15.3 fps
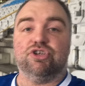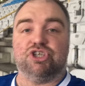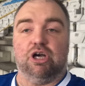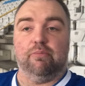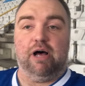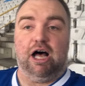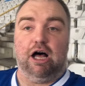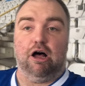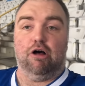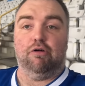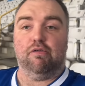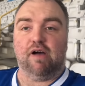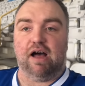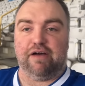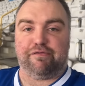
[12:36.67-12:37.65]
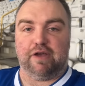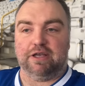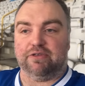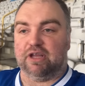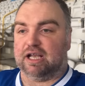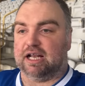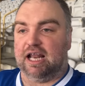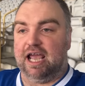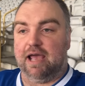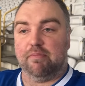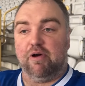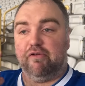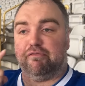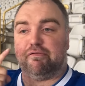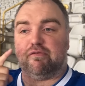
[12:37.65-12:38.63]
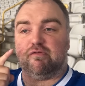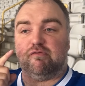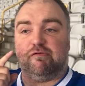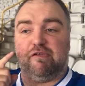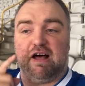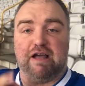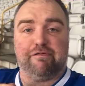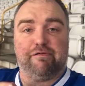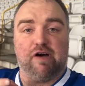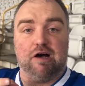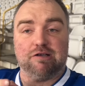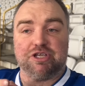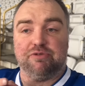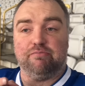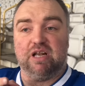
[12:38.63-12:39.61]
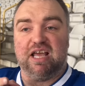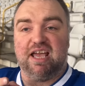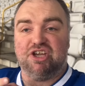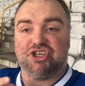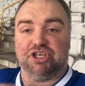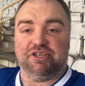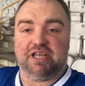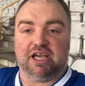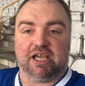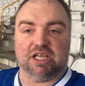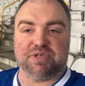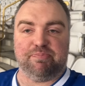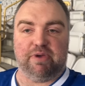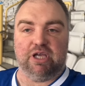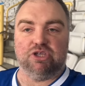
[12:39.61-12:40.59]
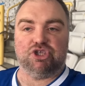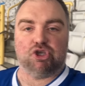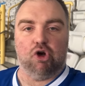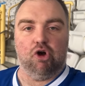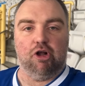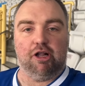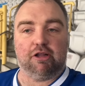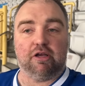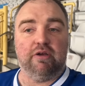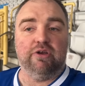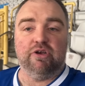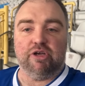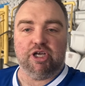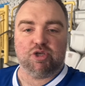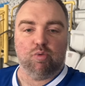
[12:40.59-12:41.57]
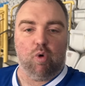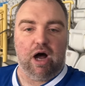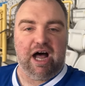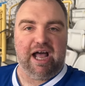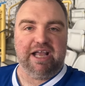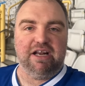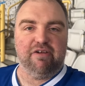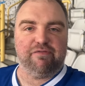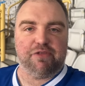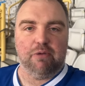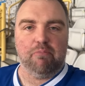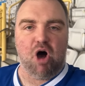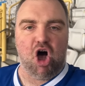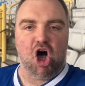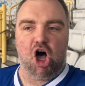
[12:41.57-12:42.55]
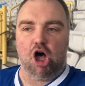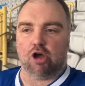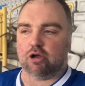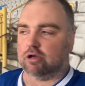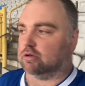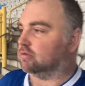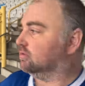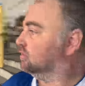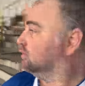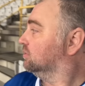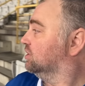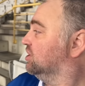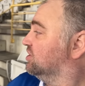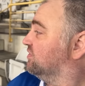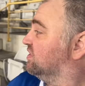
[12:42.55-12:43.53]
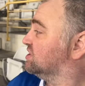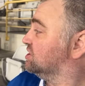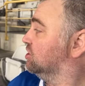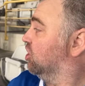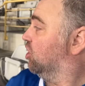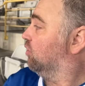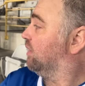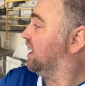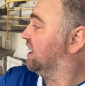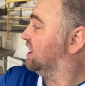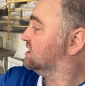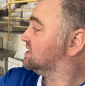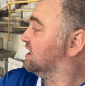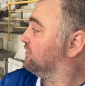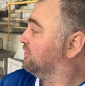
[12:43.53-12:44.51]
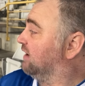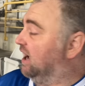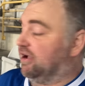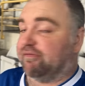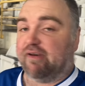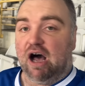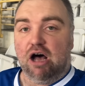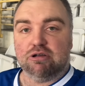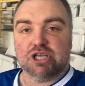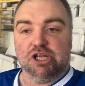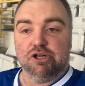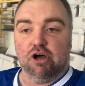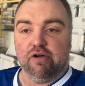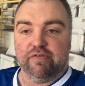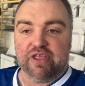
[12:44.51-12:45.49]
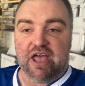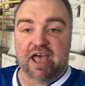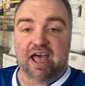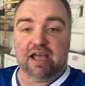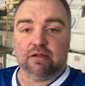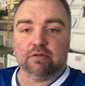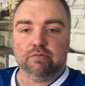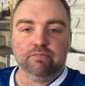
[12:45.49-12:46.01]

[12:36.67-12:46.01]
Somehow, I think the claim of 5,000 Malaysian tickets being sold is wide of the mark. There's no way is there 5,000 over there.